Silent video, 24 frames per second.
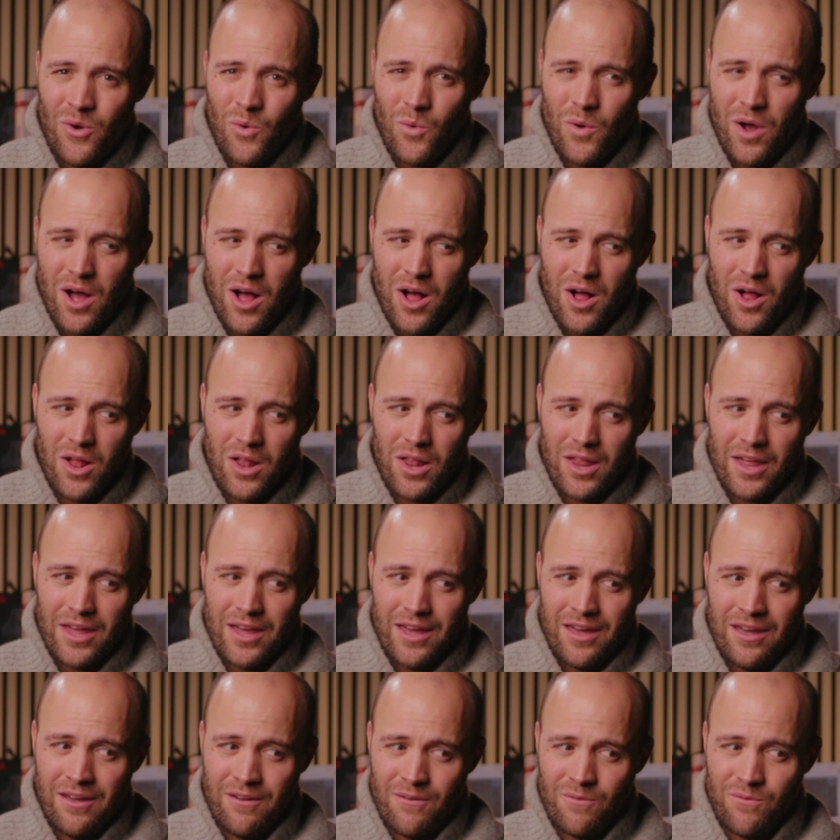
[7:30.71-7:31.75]
Well,
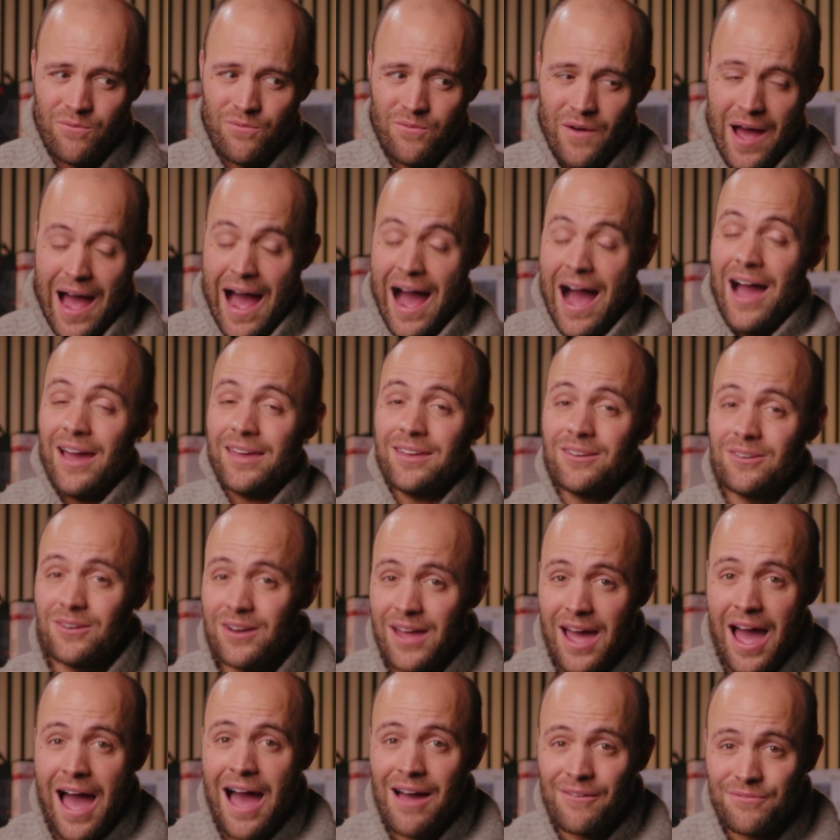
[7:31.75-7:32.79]
if I
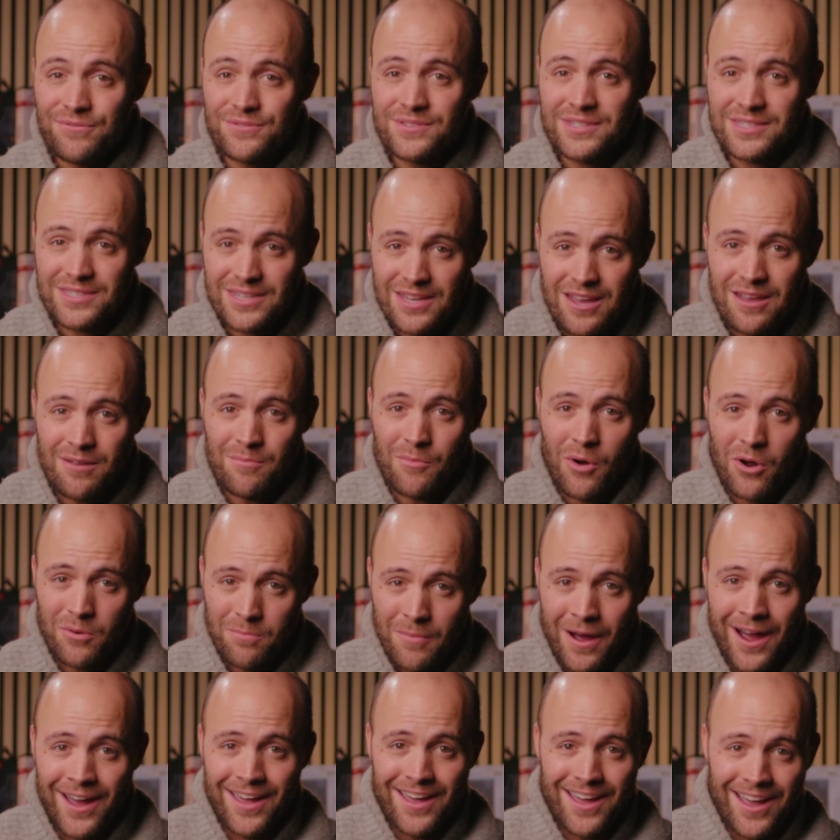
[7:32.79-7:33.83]
could have Steam
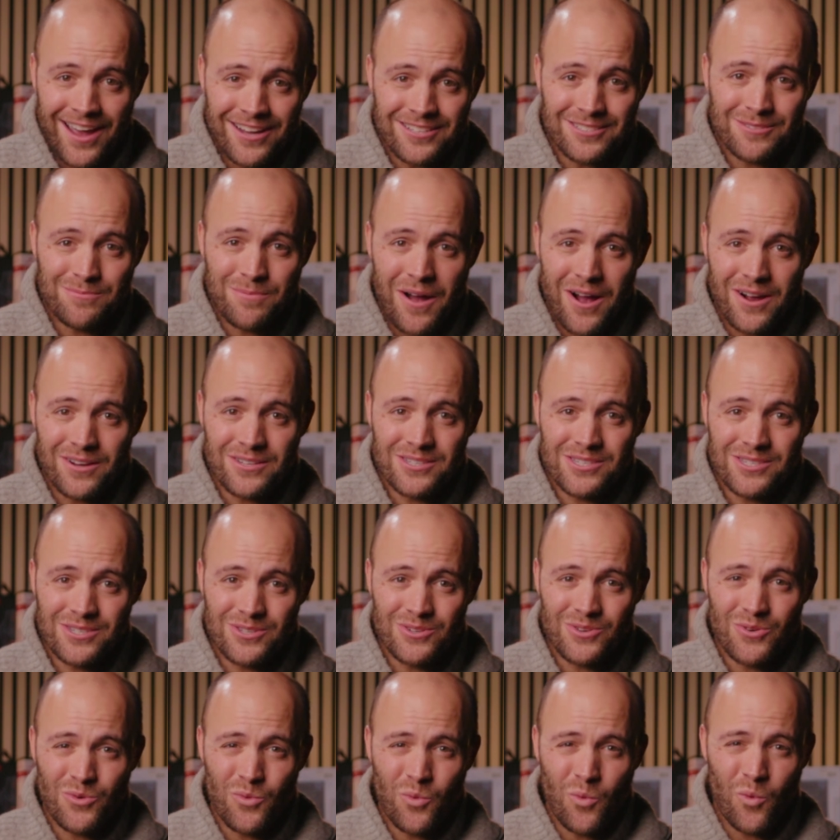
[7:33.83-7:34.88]
on my
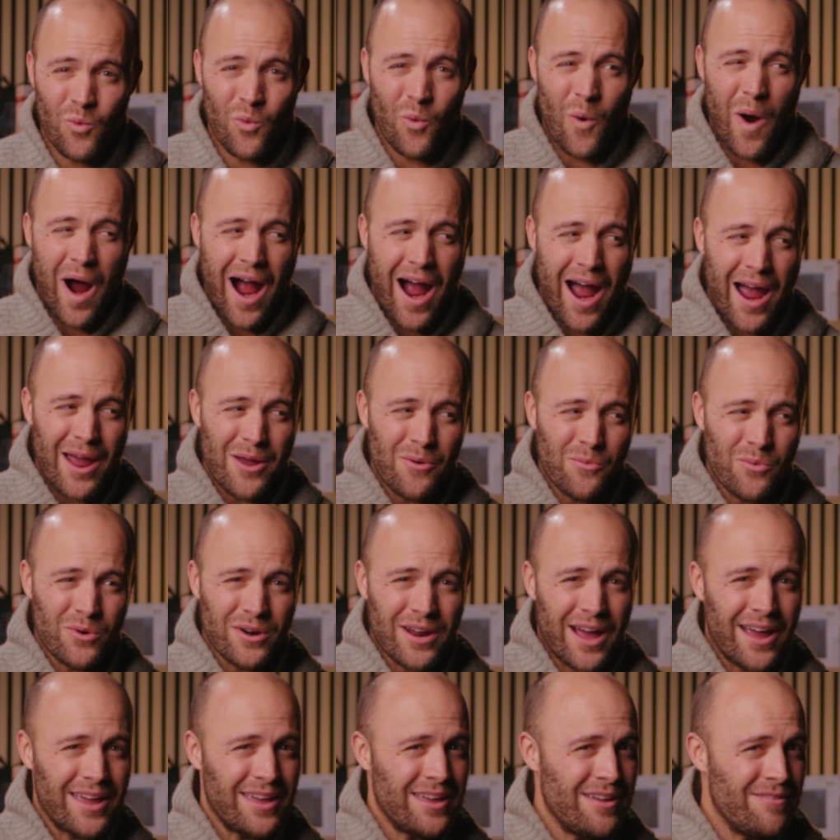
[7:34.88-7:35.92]
Xbox, why
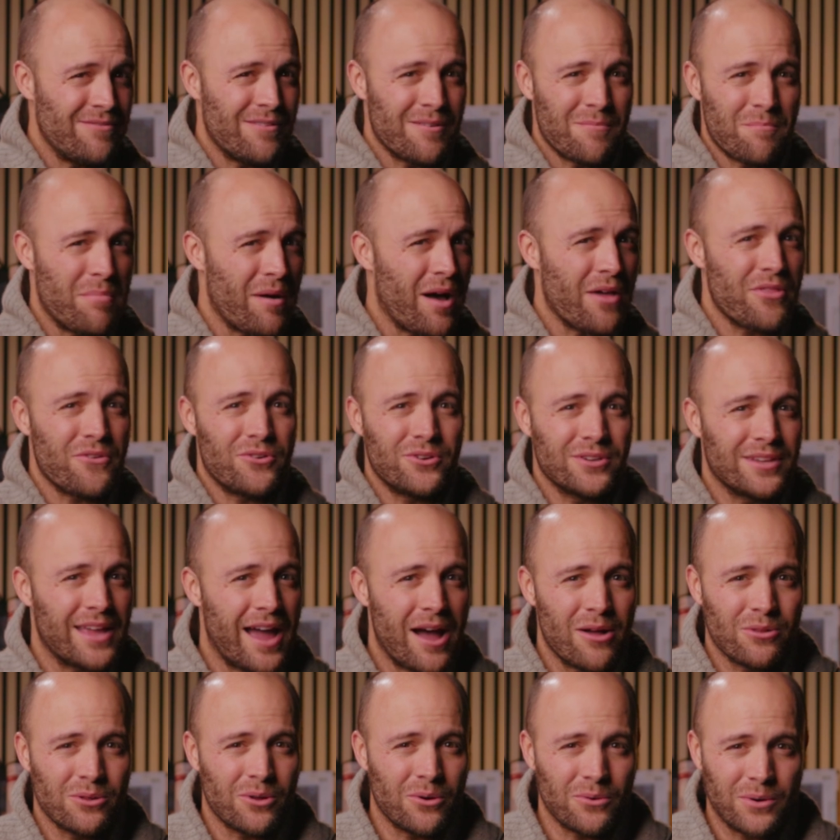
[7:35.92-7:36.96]
would I even bother
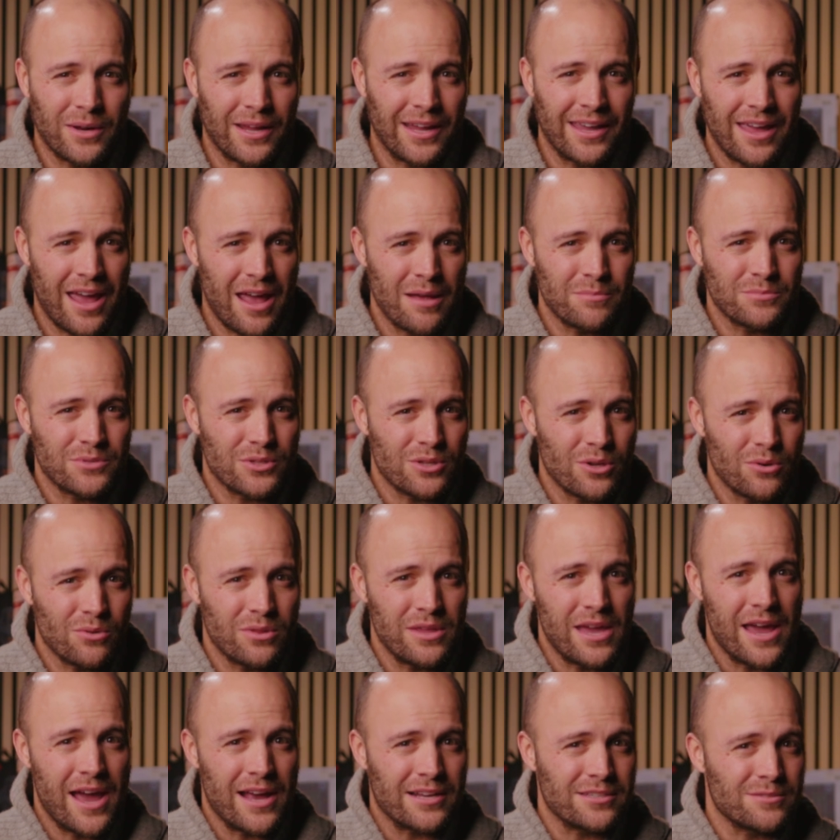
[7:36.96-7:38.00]
downloading games through
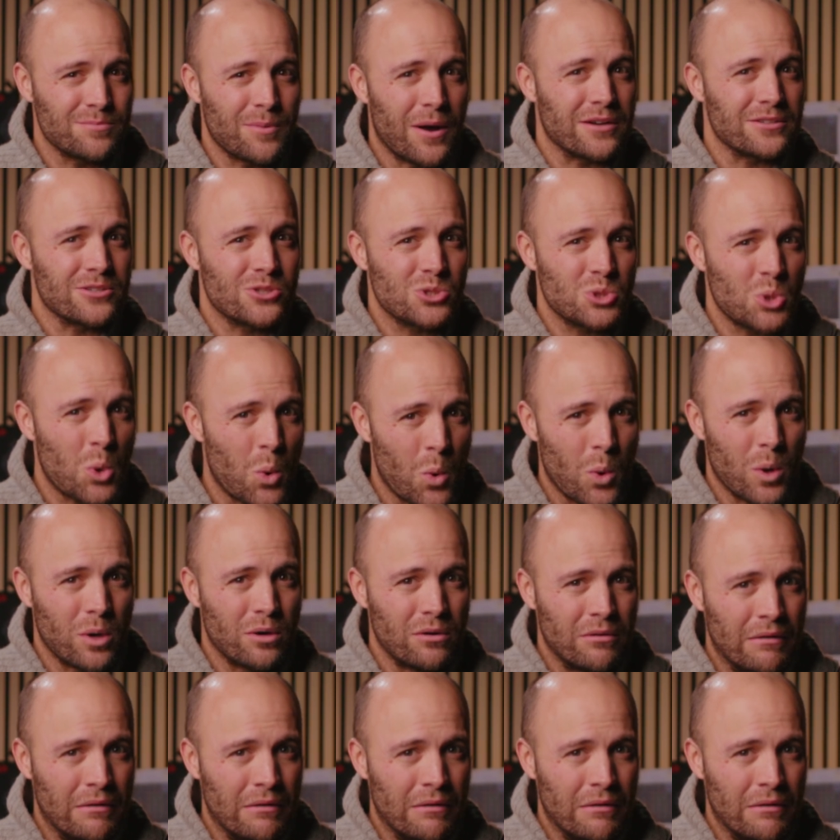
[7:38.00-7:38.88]
the Xbox store?